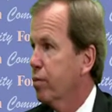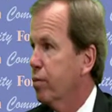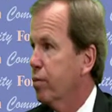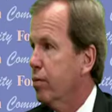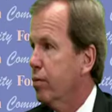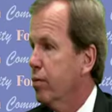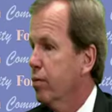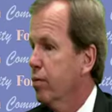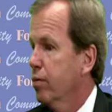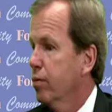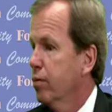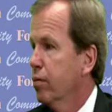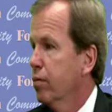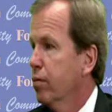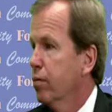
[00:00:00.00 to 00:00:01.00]
Mm -hmm.
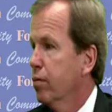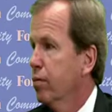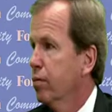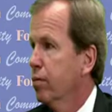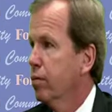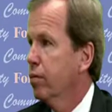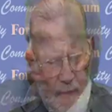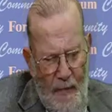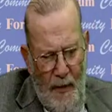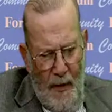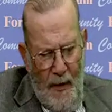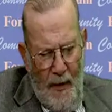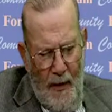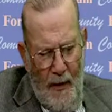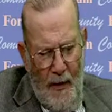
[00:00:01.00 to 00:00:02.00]
Now, you
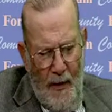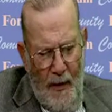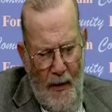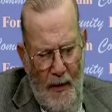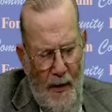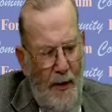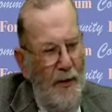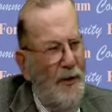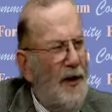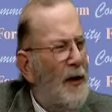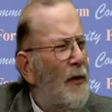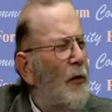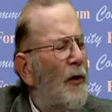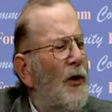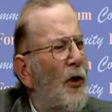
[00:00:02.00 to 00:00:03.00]

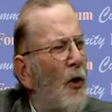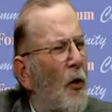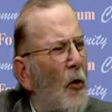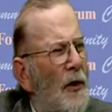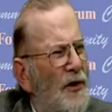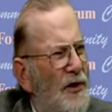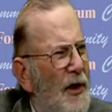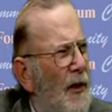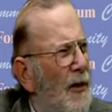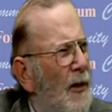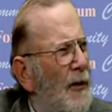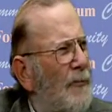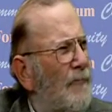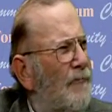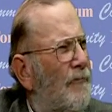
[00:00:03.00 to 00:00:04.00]
do you deal with the
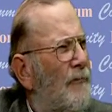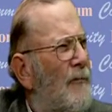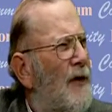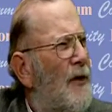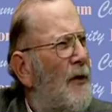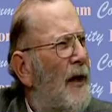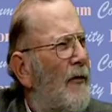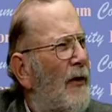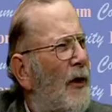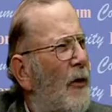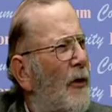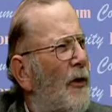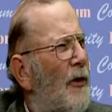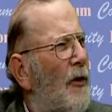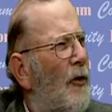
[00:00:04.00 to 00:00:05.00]
courts at all? Do
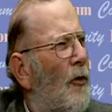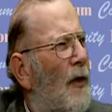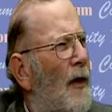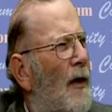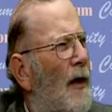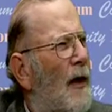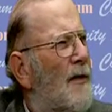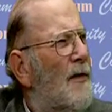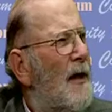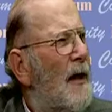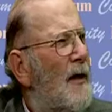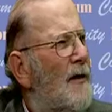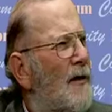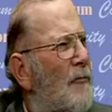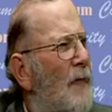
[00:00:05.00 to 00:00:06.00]
you have to go into court
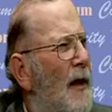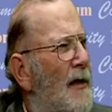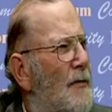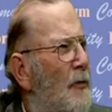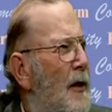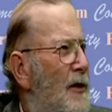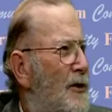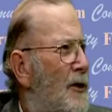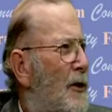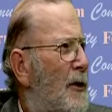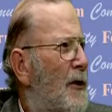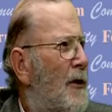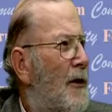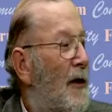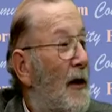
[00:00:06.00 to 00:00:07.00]
as as a, as
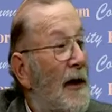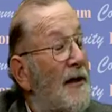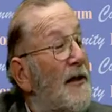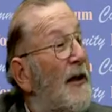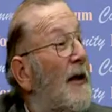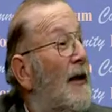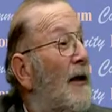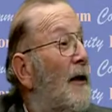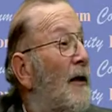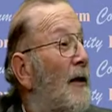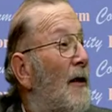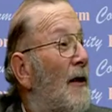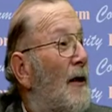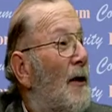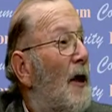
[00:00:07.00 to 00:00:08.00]
register?
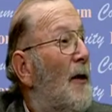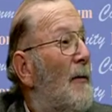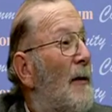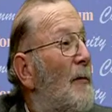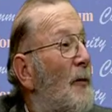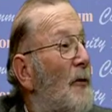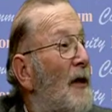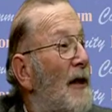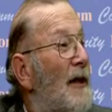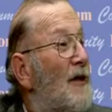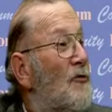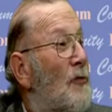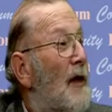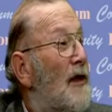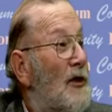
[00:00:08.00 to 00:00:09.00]
Incidentally. A lot of
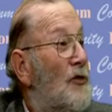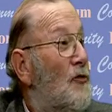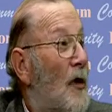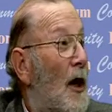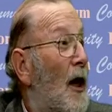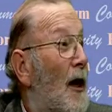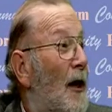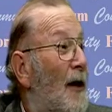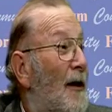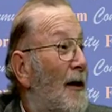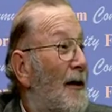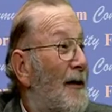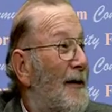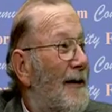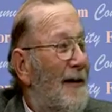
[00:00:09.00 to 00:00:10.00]
people think it's
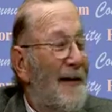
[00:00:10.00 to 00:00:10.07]
registrar.